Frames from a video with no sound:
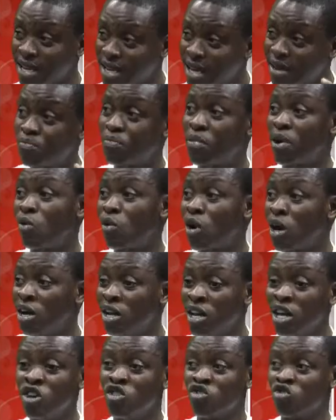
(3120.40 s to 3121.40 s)
that power
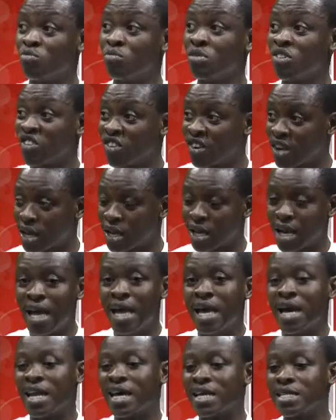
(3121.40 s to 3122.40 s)
should be shared.
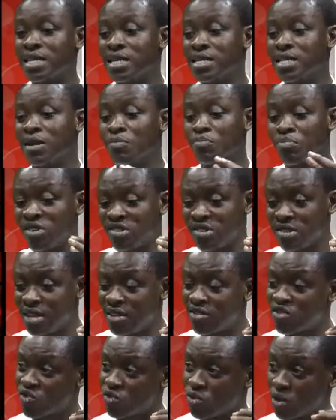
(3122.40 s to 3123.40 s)
And I think that
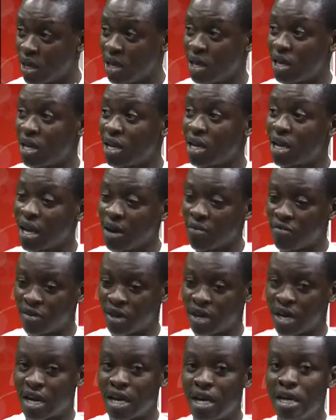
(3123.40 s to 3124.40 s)
presidents today in
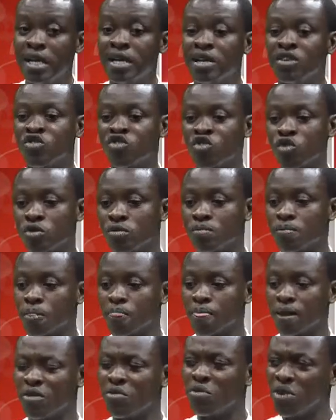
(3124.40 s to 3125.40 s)
Africa should
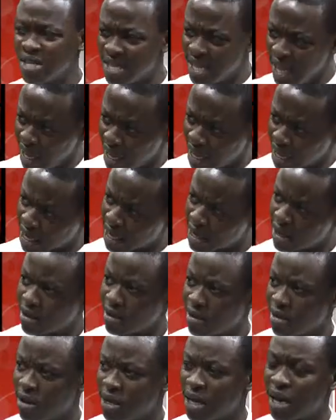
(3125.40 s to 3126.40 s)
rethink
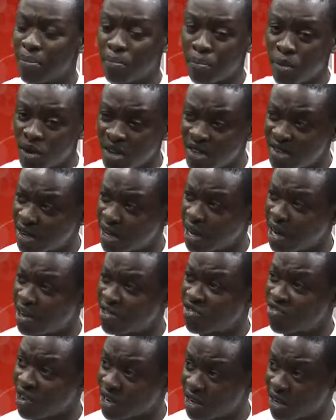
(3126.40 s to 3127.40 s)
their political
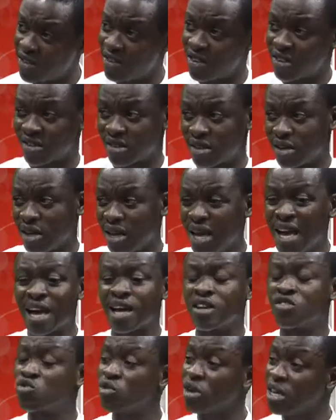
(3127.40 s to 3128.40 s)
strategies
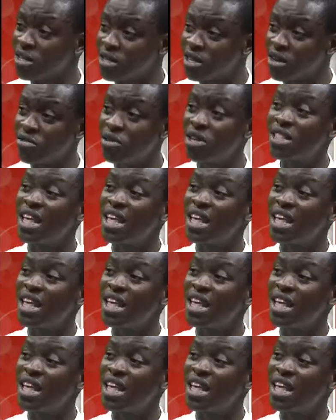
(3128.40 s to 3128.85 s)
and to integrate